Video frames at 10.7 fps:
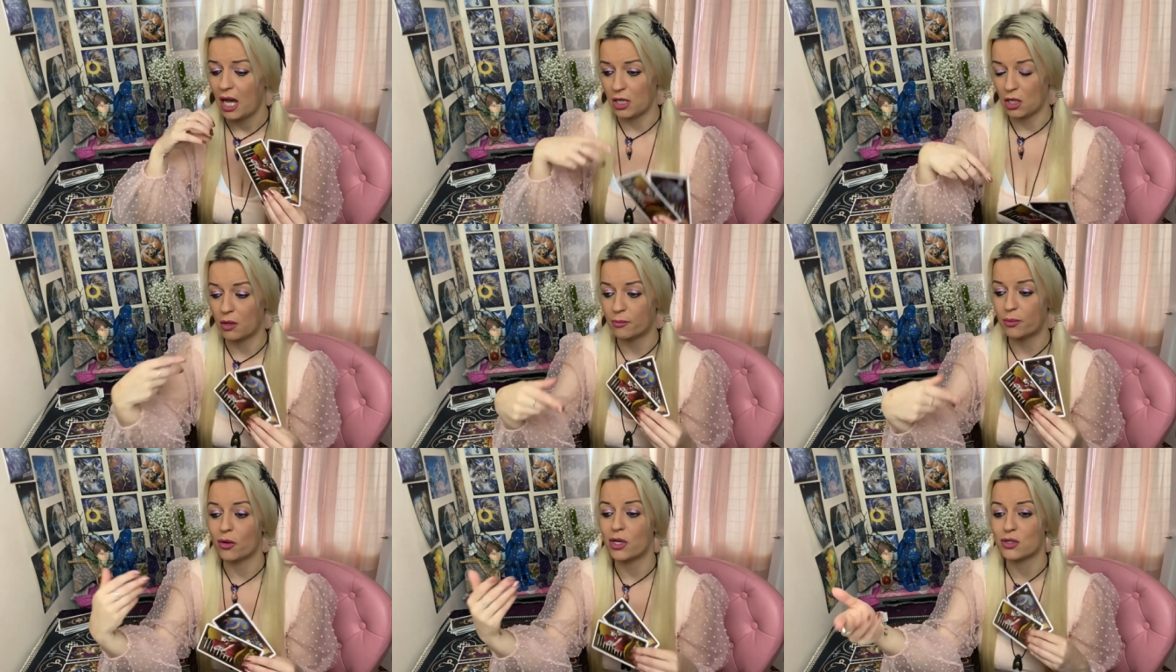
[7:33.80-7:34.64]
a young
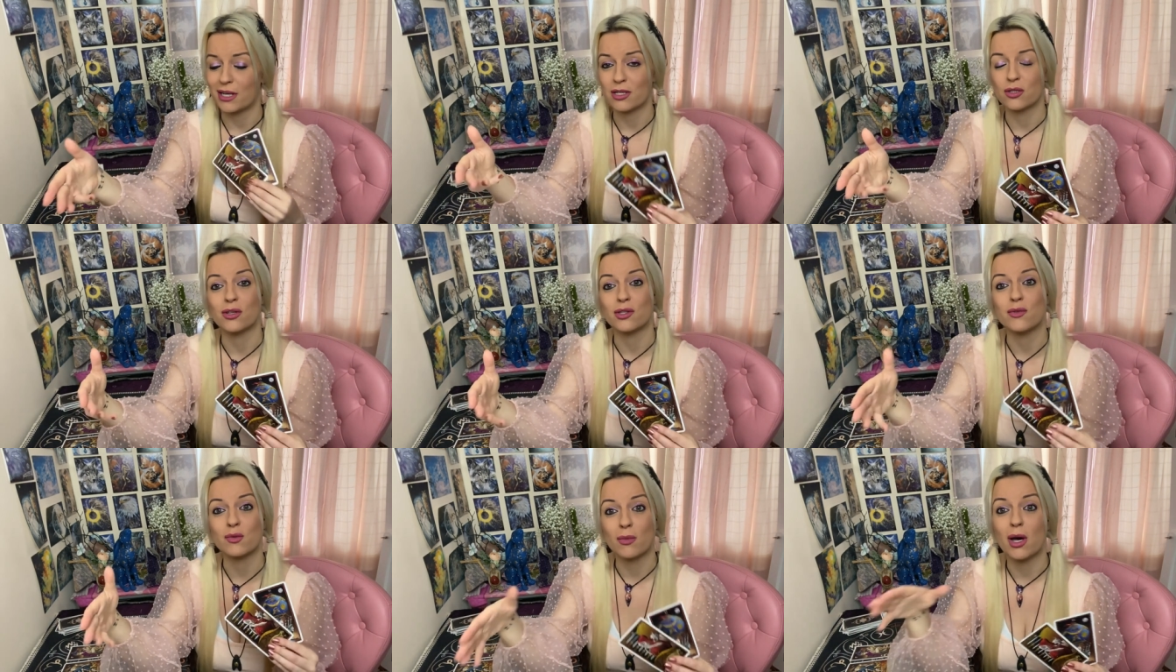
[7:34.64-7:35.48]
boy trying to talk
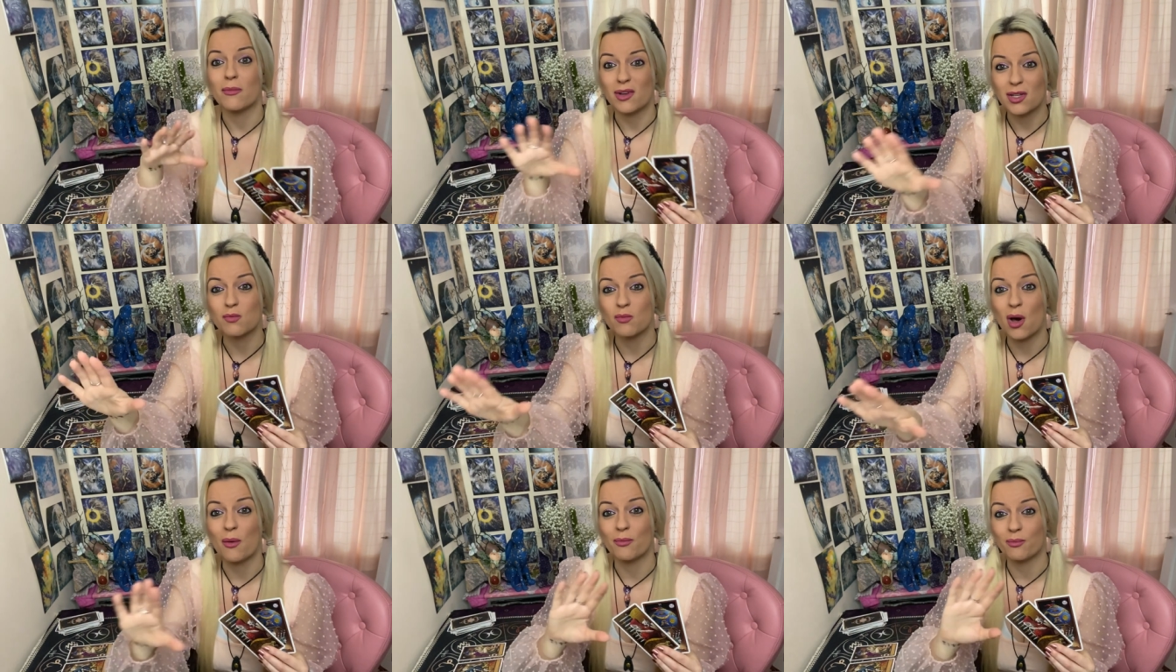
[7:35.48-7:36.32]
to his mum and his
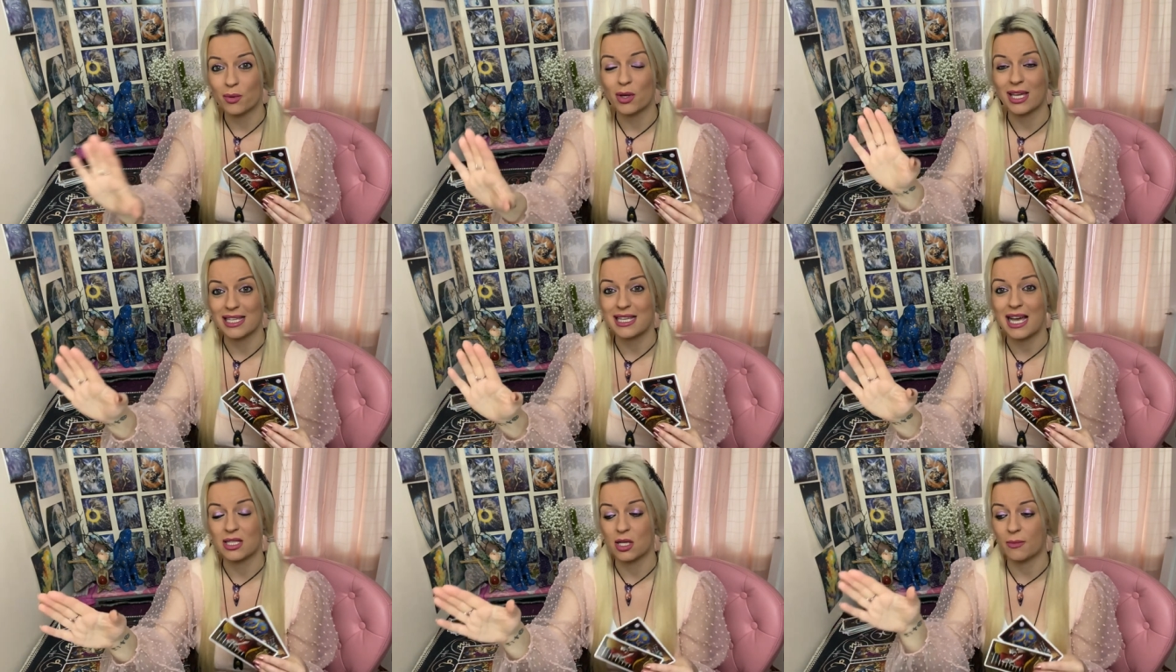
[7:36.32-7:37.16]
mum putting his
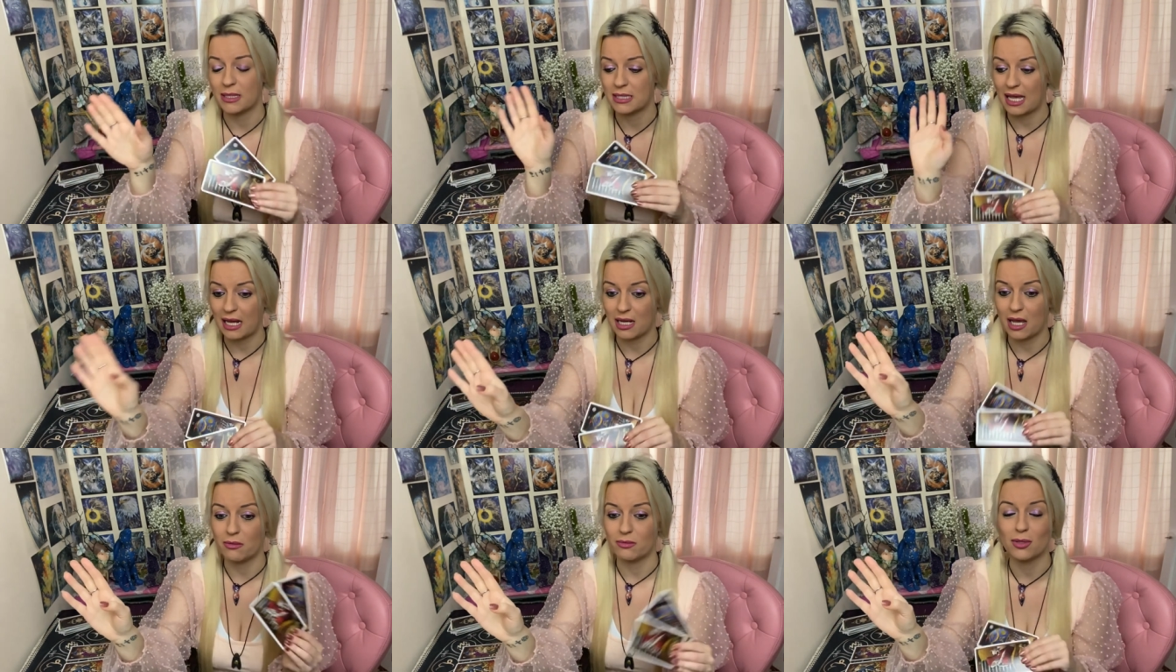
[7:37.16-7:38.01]
hand up and saying,
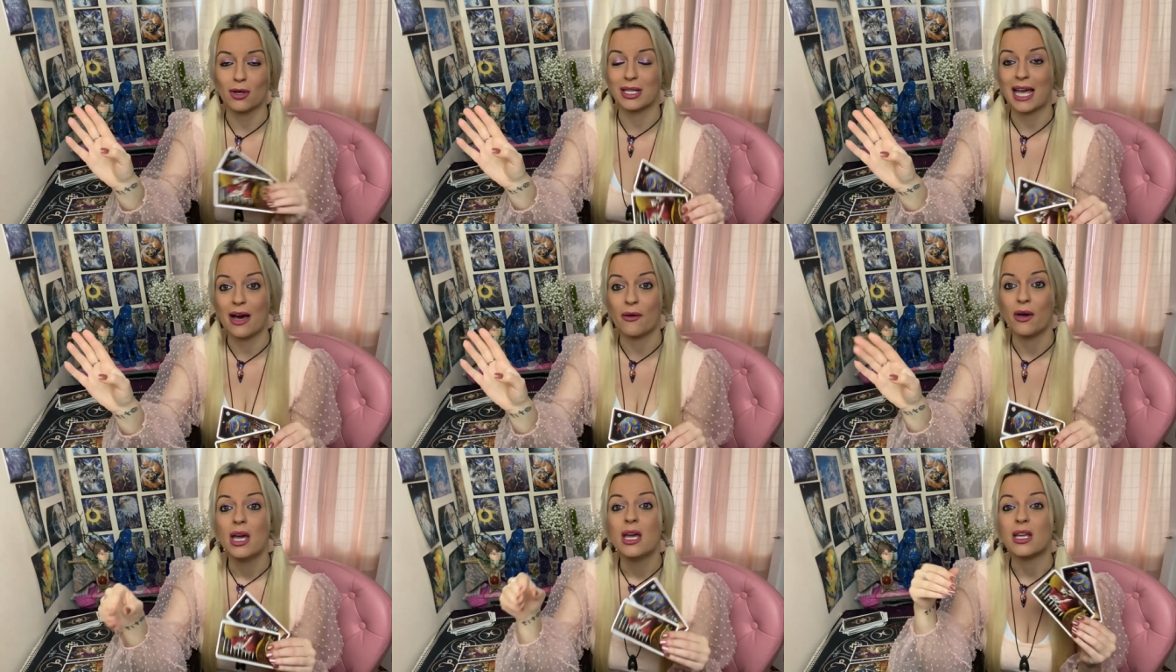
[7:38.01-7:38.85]
no, not now.
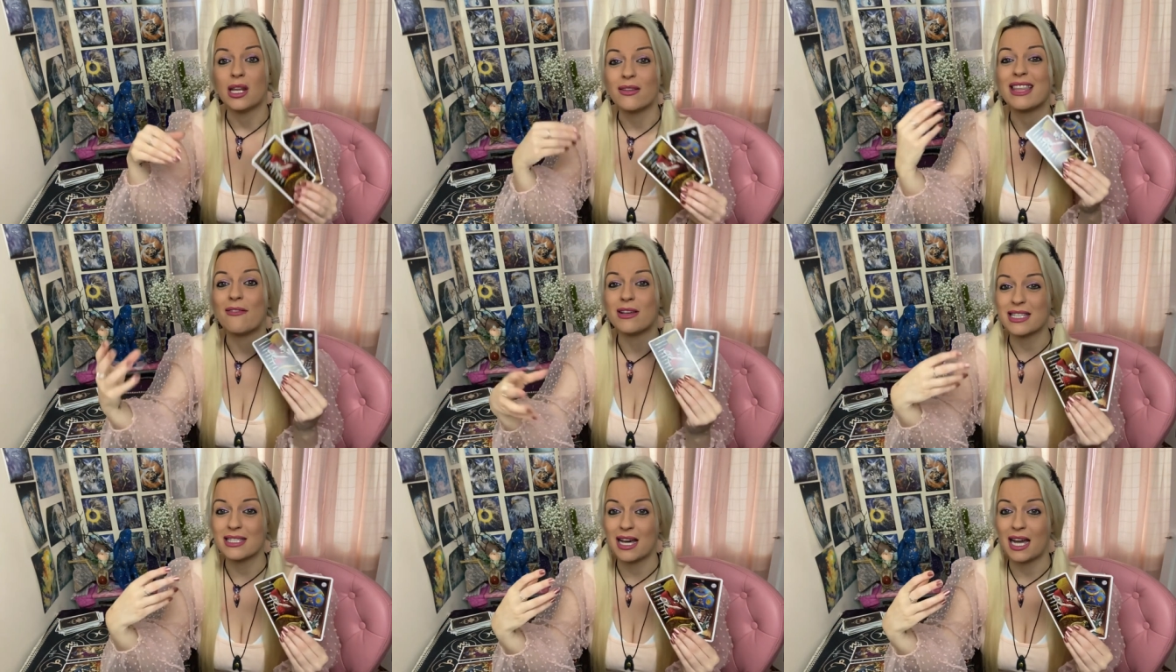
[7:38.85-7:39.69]
You know, there
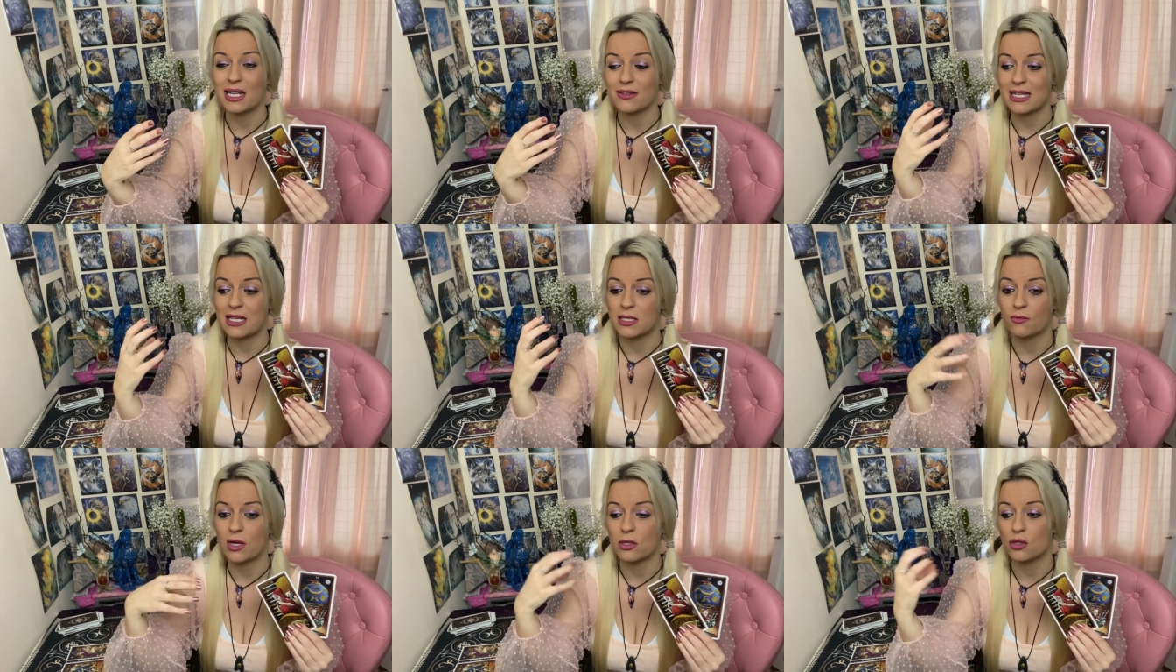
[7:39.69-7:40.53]
is this kind of sense
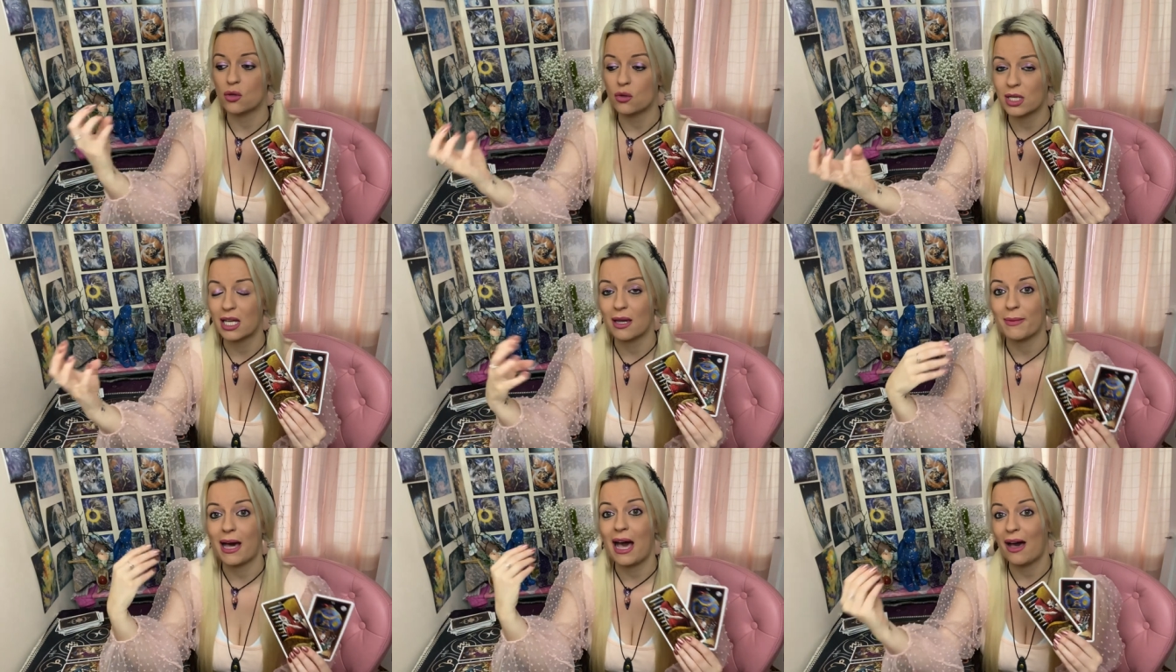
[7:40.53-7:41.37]
of when you're talking
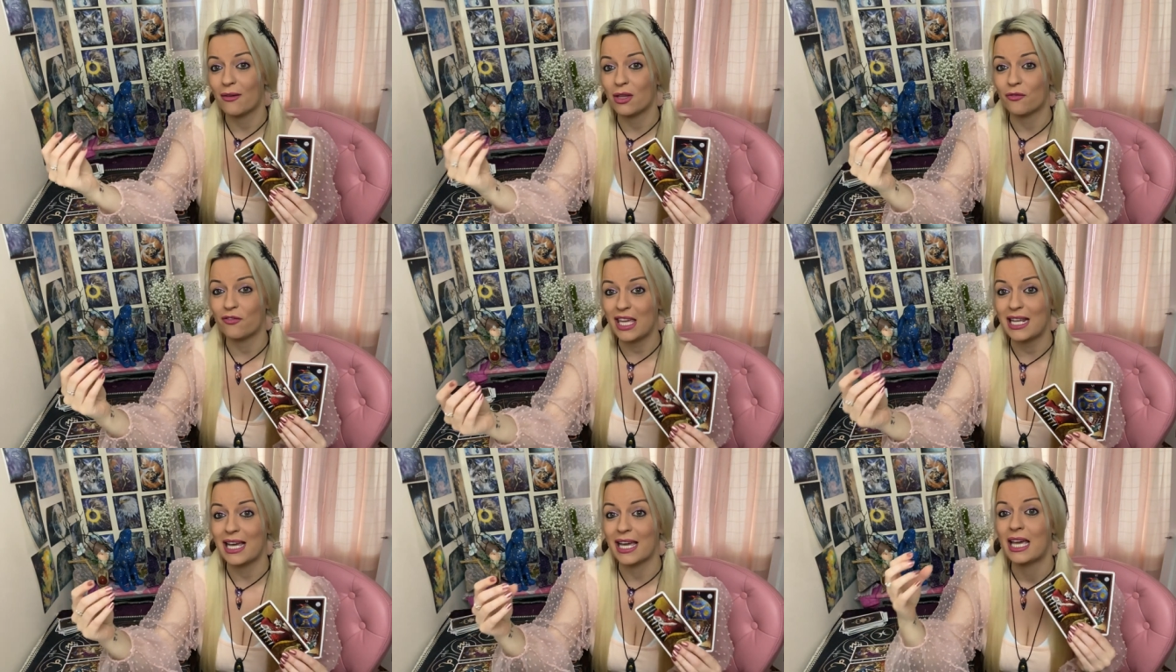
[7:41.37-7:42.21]
about how you're
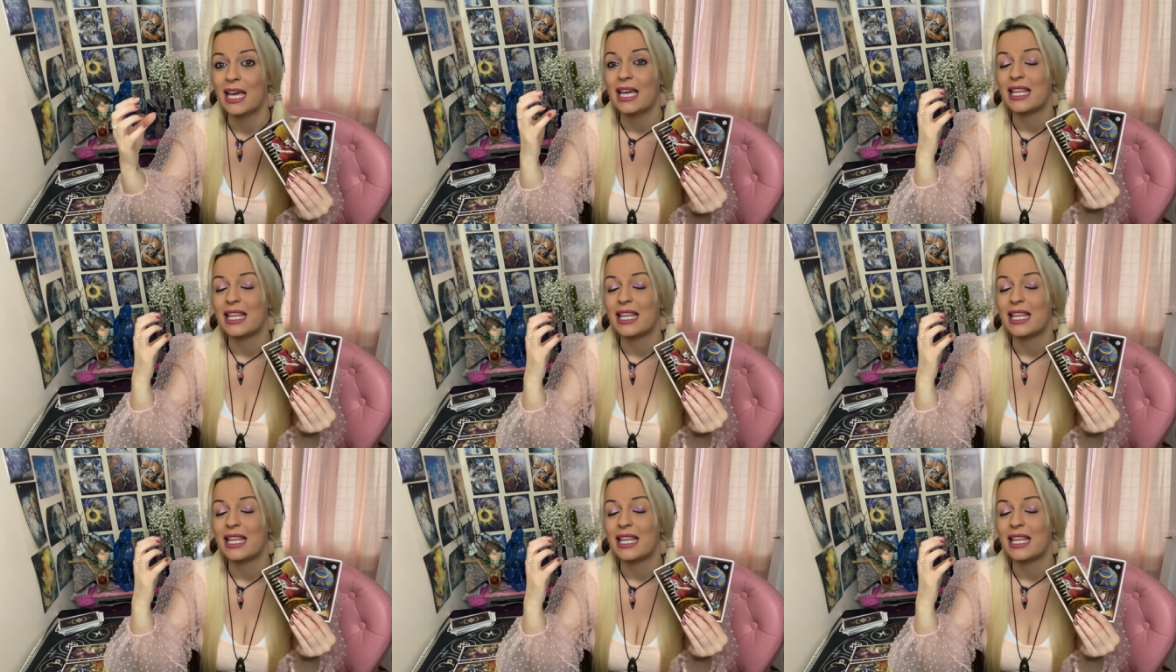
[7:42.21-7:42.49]
feeling,